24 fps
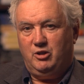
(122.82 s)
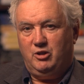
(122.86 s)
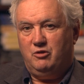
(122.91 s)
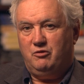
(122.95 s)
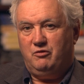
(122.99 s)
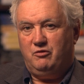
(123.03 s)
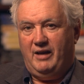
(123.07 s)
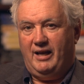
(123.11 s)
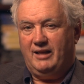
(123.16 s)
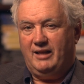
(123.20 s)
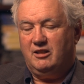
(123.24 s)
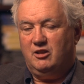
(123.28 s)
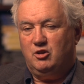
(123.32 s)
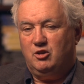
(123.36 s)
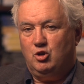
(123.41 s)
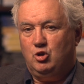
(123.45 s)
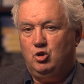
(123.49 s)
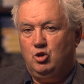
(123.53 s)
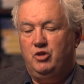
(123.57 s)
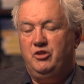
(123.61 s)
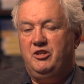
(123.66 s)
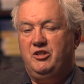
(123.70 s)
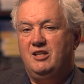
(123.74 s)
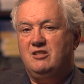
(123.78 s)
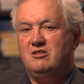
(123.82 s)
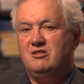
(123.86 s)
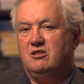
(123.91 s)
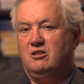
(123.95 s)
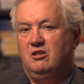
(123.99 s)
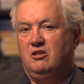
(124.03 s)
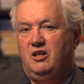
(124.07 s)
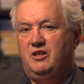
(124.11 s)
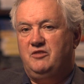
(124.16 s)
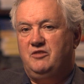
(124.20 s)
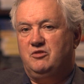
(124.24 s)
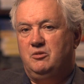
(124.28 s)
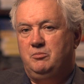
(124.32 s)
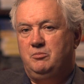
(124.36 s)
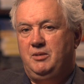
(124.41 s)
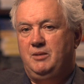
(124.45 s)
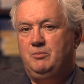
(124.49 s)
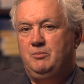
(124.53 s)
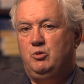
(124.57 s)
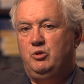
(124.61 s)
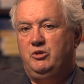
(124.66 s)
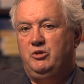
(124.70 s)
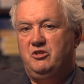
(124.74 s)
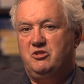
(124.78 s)
the fact that the good things in life for
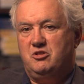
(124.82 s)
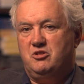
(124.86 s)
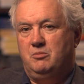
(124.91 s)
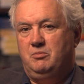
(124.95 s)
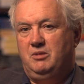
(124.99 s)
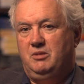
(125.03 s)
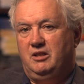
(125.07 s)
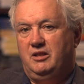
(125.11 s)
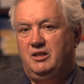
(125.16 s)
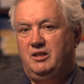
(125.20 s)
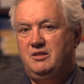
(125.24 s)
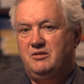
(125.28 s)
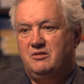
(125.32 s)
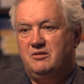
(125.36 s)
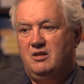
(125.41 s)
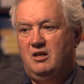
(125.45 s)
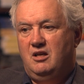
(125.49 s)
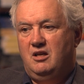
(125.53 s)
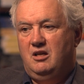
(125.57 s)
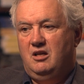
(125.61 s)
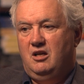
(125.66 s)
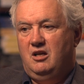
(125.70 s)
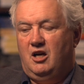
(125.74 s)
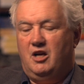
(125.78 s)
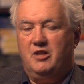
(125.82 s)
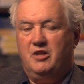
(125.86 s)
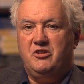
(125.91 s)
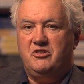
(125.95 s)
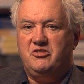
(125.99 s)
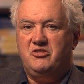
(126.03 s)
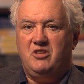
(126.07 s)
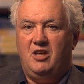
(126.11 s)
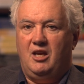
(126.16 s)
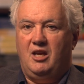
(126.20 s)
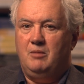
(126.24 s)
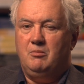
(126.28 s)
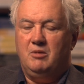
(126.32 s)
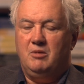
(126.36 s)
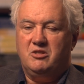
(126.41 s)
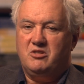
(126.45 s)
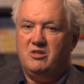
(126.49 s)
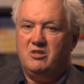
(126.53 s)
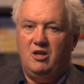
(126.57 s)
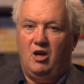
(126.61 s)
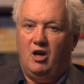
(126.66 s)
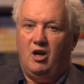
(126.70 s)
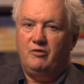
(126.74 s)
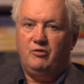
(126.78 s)
people with disabilities are the same as
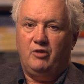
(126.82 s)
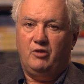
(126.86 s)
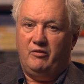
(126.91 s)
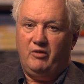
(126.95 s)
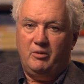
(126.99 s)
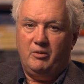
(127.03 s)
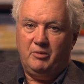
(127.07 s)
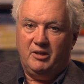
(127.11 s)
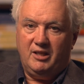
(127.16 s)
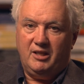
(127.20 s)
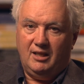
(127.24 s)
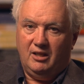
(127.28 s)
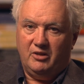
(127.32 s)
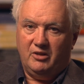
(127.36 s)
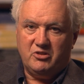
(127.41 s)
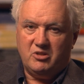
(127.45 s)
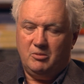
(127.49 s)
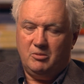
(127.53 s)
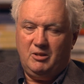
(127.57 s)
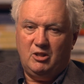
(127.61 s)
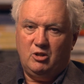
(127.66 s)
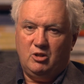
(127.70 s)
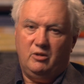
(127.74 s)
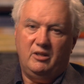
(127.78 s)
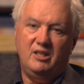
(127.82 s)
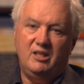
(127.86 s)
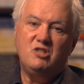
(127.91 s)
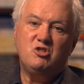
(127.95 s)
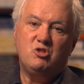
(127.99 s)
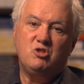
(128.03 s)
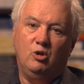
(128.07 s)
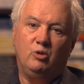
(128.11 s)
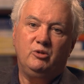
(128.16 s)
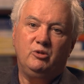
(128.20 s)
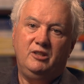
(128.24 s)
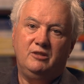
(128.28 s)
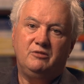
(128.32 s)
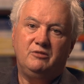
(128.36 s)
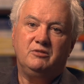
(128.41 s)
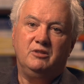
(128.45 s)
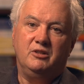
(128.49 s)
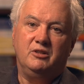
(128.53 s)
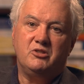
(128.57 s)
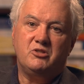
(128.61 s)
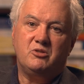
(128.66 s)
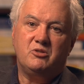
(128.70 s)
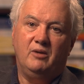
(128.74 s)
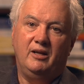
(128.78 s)
they are for everybody else. I mean, there is no
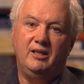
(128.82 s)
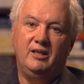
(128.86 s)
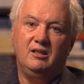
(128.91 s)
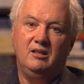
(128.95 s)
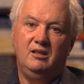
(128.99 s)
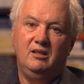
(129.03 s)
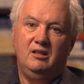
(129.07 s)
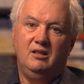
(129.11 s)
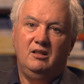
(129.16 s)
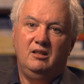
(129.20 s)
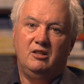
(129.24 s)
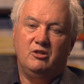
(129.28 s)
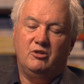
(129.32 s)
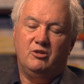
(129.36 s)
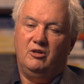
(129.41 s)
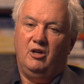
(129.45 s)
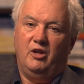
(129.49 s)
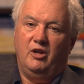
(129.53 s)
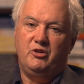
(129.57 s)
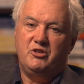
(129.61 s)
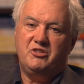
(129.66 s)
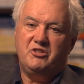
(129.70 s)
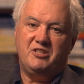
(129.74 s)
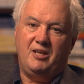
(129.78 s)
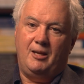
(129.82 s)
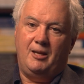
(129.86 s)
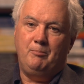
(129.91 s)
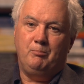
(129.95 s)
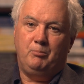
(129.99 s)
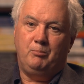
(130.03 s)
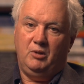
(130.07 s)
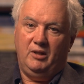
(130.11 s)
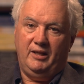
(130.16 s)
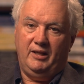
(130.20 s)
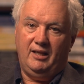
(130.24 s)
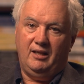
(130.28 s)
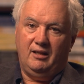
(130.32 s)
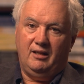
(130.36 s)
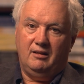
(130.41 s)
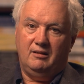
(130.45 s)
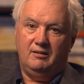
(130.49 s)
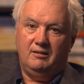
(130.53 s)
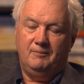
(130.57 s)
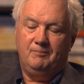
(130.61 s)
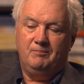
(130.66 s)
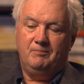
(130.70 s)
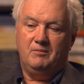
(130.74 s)
difference, right? They're on the same plane.